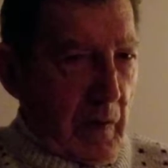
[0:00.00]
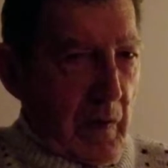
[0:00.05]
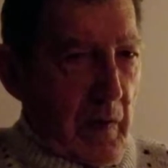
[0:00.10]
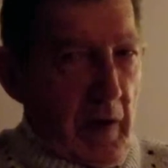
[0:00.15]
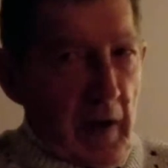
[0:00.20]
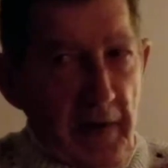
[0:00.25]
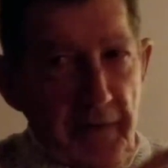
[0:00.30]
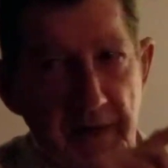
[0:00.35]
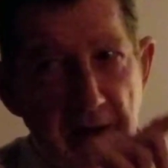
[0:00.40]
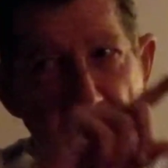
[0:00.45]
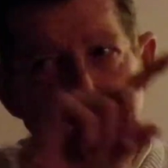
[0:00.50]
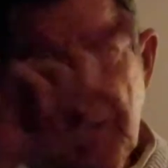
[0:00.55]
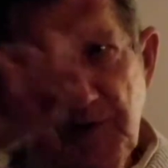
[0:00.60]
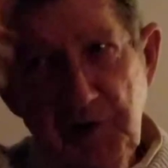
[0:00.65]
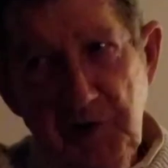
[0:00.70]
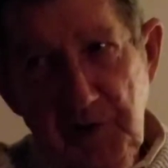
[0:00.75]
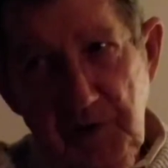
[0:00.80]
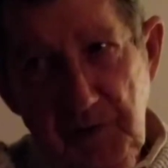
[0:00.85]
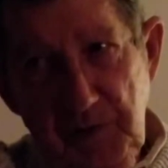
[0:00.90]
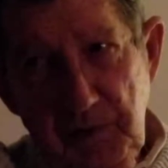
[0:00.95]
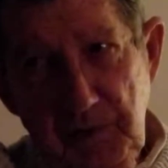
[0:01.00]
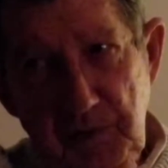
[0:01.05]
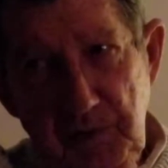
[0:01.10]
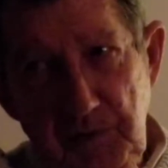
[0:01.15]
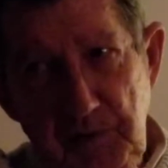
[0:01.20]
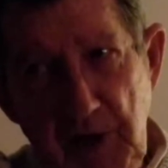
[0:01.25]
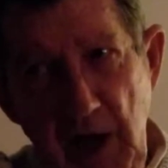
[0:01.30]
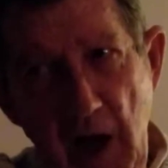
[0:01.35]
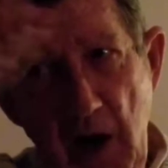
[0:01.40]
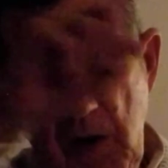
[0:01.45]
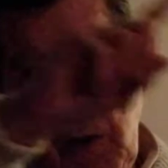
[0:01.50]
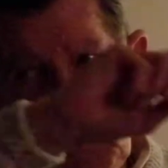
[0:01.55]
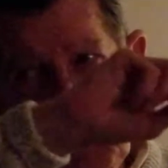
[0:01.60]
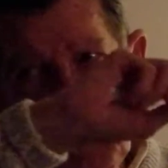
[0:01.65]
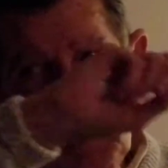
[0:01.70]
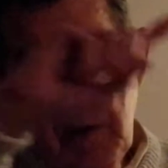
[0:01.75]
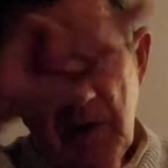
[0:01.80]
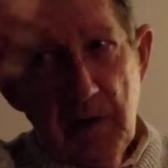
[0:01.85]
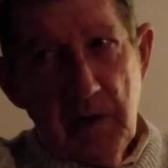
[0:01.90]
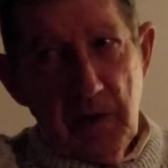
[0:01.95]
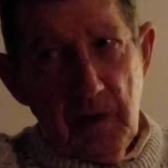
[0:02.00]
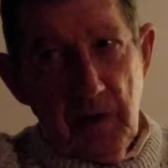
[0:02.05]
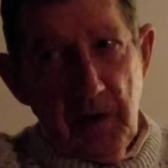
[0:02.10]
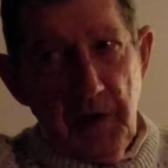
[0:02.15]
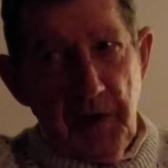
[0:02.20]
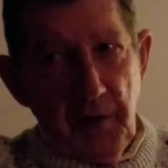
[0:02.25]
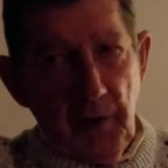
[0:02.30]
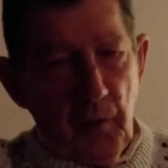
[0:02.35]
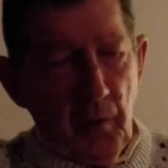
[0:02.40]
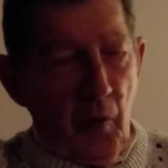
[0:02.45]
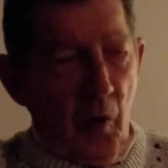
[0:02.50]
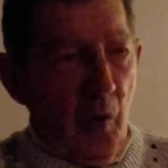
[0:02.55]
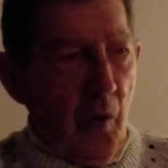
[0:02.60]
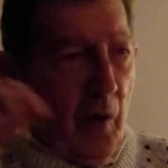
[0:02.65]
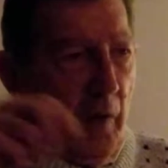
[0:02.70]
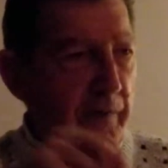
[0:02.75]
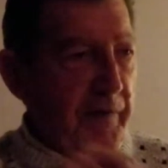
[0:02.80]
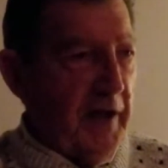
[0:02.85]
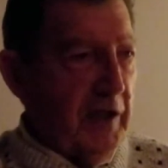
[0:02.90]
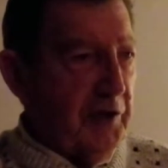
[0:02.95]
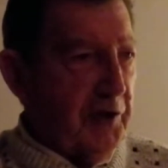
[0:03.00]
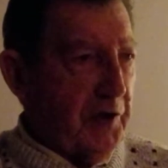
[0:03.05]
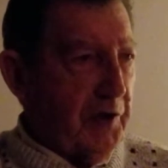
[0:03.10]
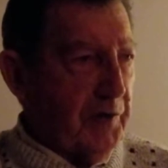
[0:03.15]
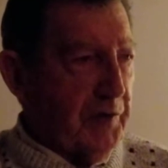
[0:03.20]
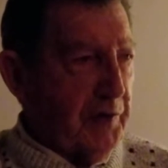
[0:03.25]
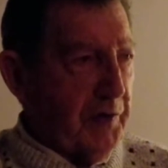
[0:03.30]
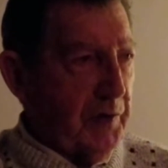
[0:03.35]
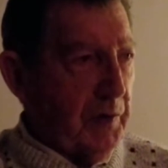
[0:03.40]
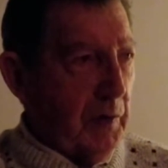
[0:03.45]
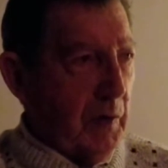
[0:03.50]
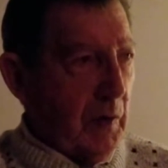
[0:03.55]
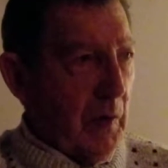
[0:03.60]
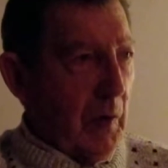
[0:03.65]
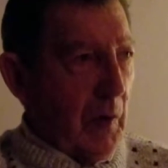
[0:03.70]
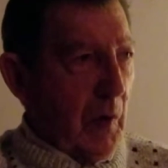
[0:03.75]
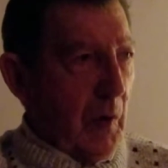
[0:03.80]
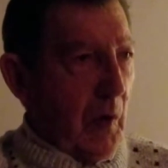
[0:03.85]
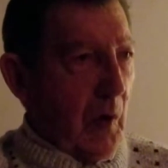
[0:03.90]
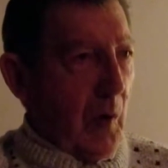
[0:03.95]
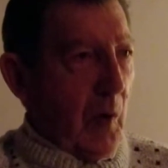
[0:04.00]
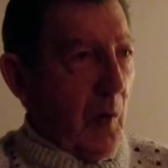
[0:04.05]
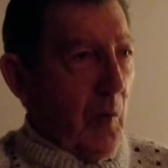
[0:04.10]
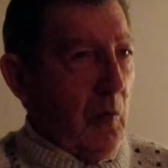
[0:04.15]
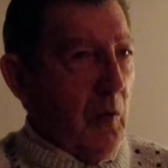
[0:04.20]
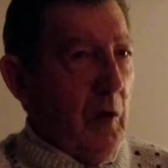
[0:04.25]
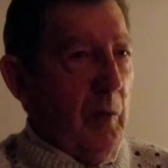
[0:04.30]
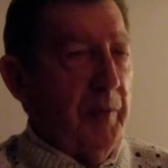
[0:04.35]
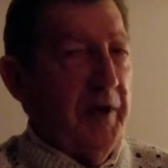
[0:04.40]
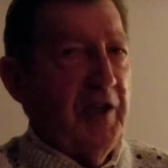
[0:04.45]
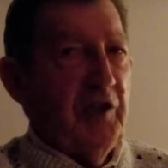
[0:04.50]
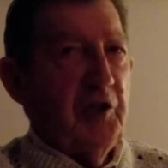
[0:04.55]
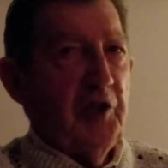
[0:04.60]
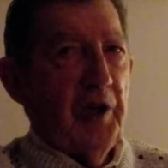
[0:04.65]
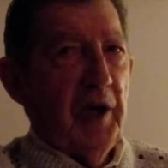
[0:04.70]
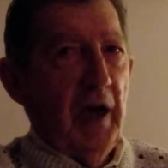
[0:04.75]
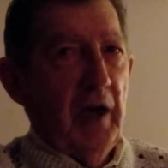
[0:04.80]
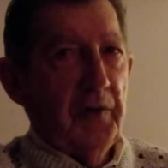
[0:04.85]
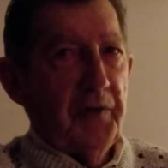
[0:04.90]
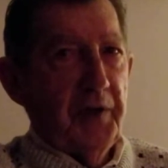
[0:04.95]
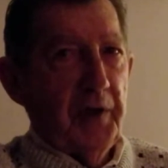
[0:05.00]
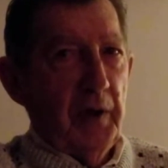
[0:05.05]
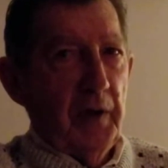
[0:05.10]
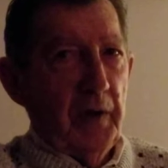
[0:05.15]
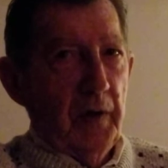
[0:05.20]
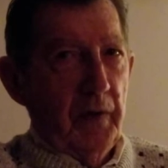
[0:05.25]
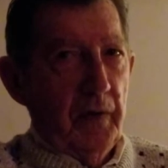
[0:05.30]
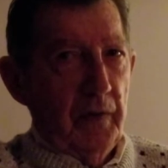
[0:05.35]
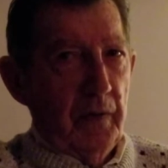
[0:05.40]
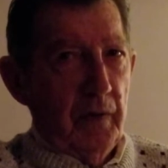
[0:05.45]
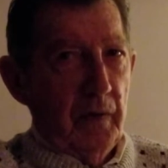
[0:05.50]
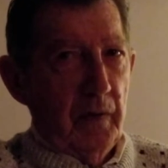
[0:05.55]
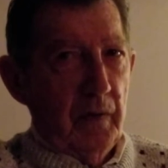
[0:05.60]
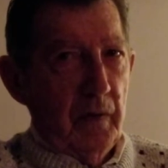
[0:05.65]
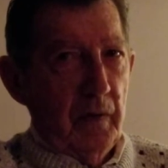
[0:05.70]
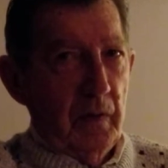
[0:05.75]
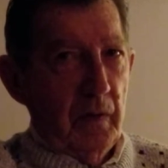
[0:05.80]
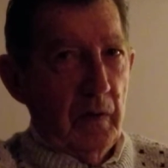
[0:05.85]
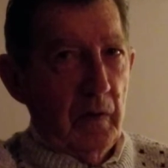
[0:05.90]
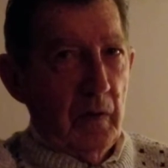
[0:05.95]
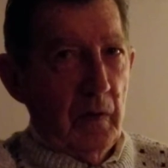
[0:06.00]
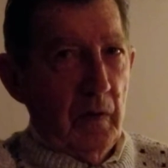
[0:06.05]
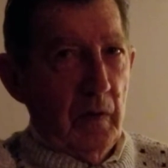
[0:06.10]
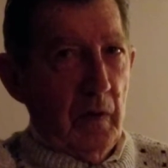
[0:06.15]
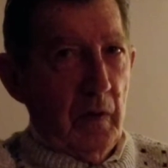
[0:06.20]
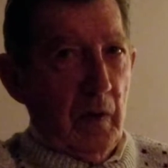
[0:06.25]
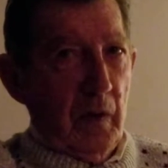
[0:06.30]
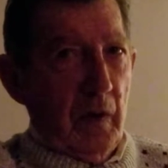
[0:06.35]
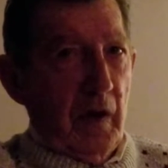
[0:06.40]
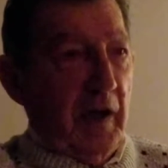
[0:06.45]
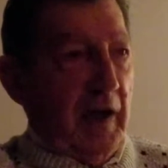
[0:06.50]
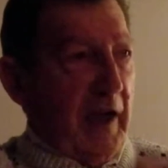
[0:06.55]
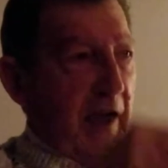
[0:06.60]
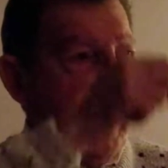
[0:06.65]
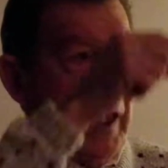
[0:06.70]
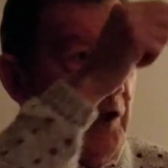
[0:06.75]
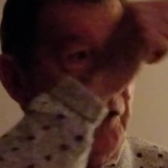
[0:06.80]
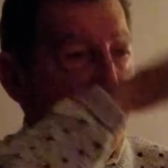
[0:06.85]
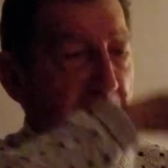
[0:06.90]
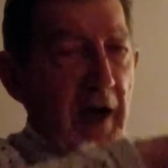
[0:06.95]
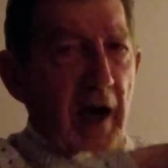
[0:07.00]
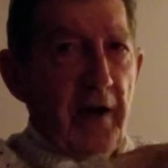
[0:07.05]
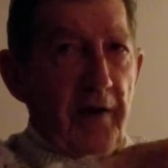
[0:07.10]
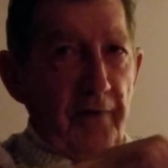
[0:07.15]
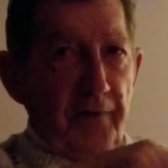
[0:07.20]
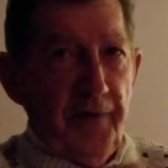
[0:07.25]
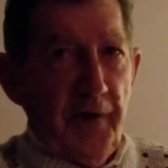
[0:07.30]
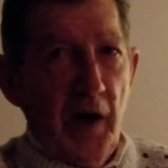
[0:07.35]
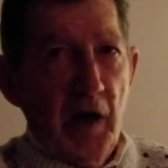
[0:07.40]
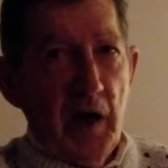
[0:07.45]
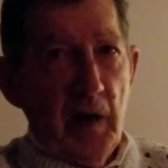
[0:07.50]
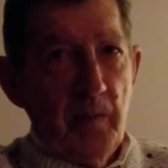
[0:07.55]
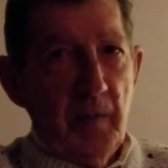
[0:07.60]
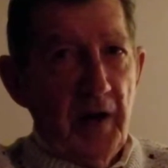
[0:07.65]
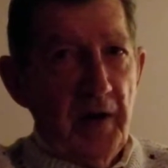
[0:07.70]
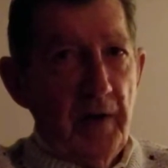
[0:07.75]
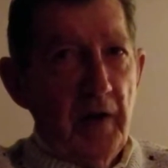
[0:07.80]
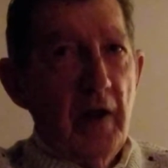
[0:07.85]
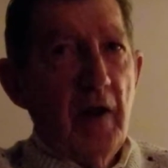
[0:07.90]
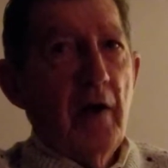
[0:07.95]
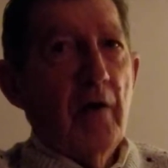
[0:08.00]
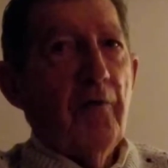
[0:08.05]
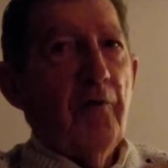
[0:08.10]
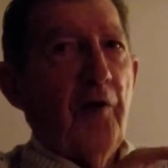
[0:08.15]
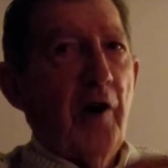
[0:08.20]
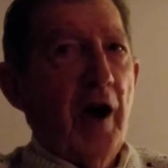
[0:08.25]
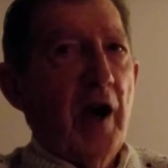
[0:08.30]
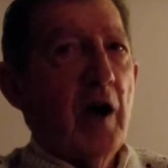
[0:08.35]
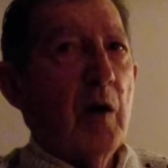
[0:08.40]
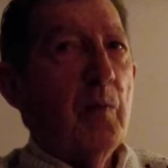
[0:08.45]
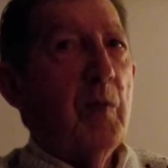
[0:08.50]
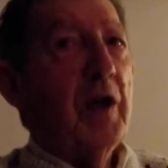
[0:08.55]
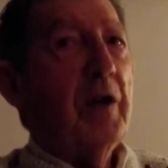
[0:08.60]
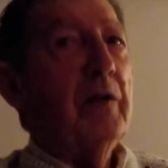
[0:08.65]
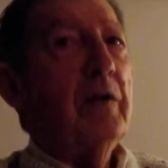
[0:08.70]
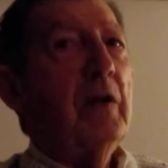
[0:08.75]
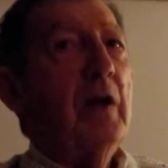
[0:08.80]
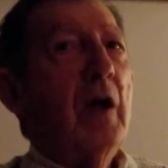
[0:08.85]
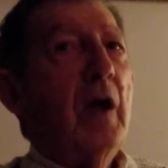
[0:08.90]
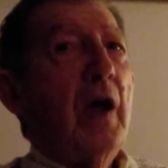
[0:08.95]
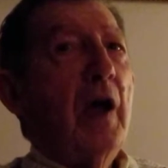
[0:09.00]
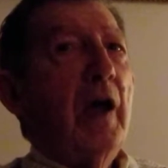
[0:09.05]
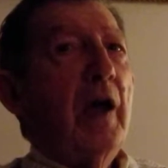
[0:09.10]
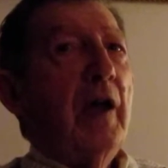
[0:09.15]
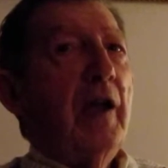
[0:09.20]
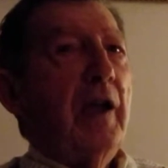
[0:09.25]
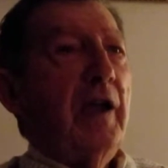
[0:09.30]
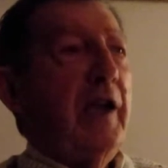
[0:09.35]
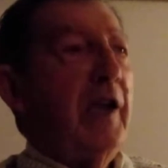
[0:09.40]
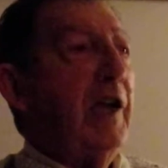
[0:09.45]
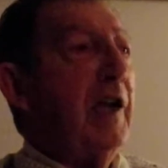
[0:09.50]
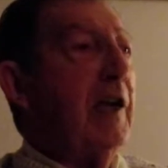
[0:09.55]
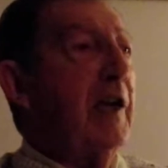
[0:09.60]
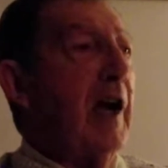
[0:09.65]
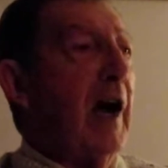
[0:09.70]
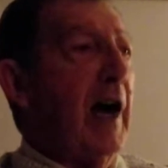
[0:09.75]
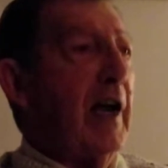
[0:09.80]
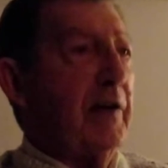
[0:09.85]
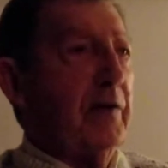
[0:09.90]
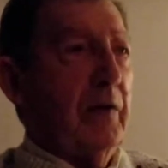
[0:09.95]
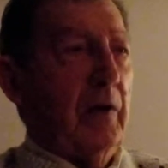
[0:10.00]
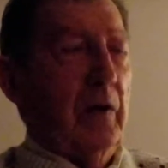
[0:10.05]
And that's down in a row of engines. We'll meet you out there. He's got a fireman. Fireman, he got